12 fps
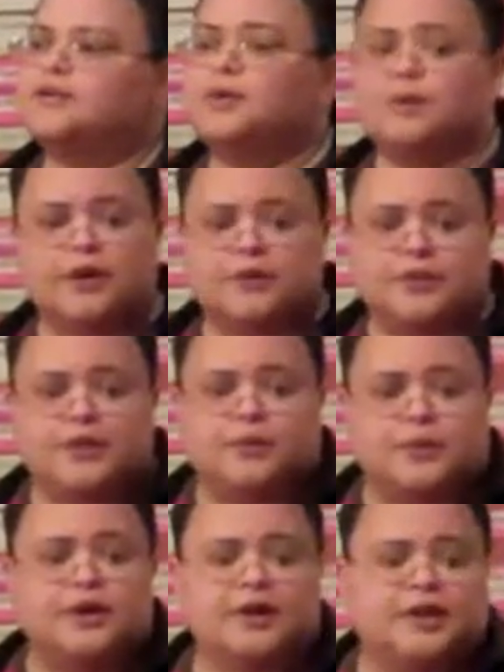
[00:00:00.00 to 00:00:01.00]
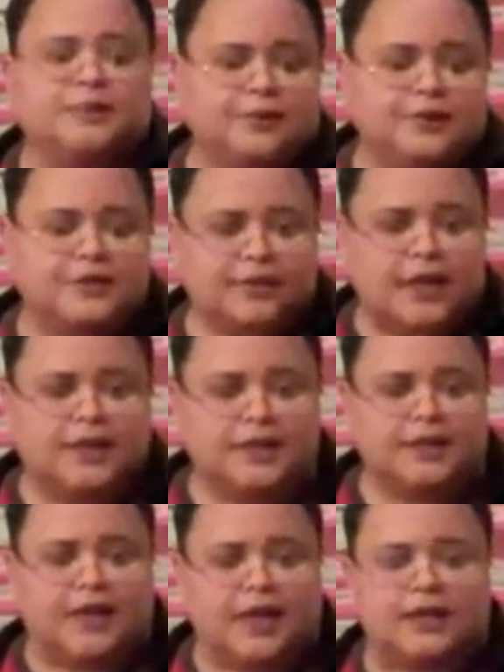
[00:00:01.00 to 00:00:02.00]
we were all very worried. We were
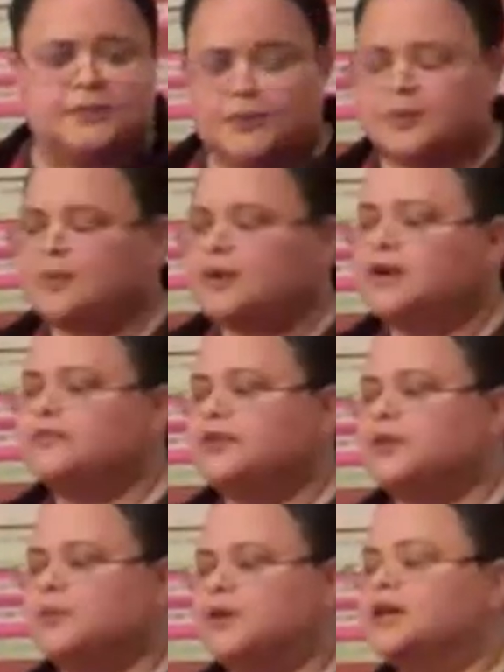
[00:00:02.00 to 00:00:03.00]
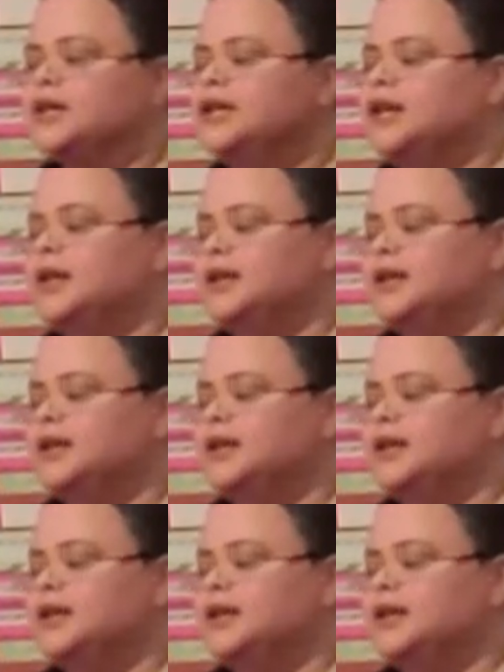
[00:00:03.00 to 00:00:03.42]
excited again, but we were all very worried.